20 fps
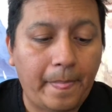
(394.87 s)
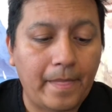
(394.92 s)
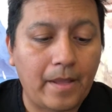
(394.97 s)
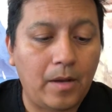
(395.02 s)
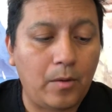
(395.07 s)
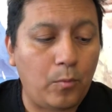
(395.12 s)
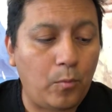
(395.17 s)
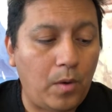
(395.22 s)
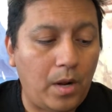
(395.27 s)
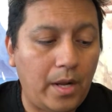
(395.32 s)

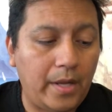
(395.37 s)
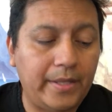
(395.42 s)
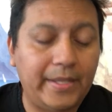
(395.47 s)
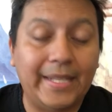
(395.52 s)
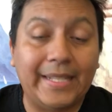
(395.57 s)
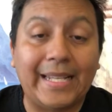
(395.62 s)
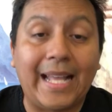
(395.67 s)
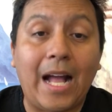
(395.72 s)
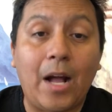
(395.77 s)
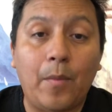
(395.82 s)
on why
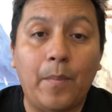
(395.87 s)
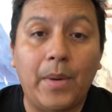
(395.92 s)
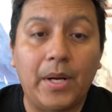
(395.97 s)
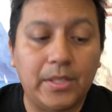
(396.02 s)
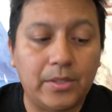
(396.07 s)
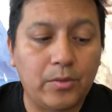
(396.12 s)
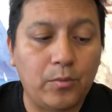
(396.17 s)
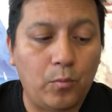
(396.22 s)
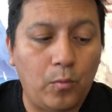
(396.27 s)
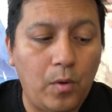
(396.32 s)
and how
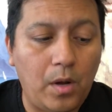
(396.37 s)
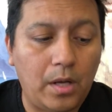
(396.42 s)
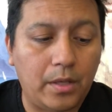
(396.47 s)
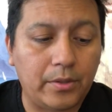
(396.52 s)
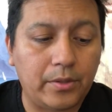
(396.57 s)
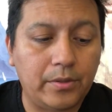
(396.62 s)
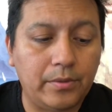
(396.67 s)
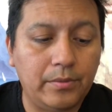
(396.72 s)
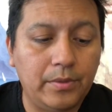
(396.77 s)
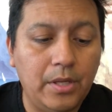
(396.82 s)
much
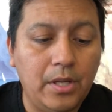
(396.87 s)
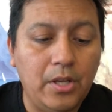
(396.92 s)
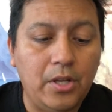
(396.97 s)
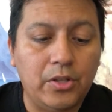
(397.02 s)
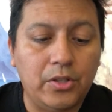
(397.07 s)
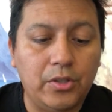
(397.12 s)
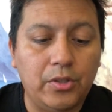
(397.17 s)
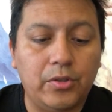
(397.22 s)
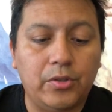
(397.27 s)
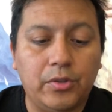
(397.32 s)
water
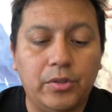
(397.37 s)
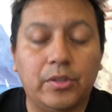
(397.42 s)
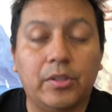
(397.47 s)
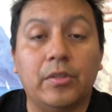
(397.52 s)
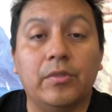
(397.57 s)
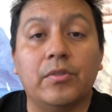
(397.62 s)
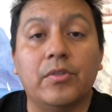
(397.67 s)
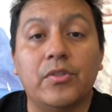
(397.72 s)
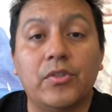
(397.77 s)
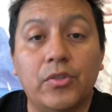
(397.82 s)
you should
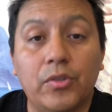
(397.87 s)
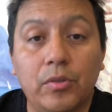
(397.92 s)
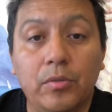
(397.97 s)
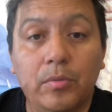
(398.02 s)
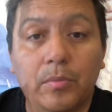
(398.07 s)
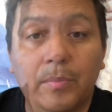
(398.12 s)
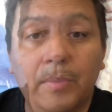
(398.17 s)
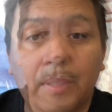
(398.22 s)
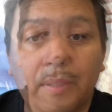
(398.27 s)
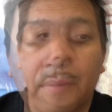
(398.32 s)

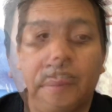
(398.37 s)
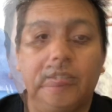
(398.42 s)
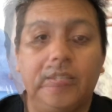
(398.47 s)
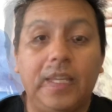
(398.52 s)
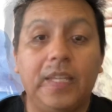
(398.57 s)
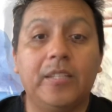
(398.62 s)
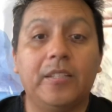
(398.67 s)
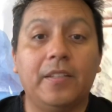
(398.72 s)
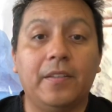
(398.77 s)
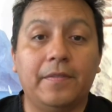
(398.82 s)
consume.
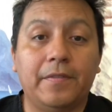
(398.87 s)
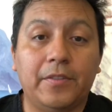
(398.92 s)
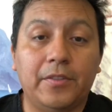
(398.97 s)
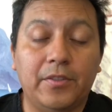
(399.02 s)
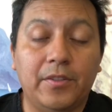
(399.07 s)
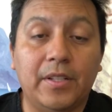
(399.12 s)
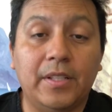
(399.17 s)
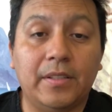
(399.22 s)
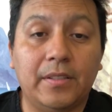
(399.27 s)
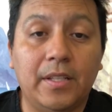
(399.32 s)
Thank you for
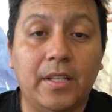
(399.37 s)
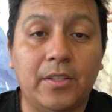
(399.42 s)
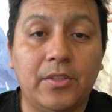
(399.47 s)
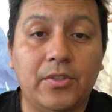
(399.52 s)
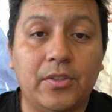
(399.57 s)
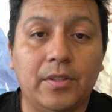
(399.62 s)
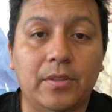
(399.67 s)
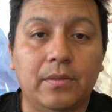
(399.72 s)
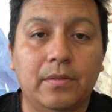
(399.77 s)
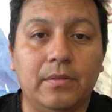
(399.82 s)
your
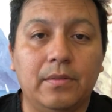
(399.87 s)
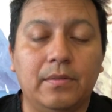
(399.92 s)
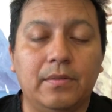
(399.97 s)
attention.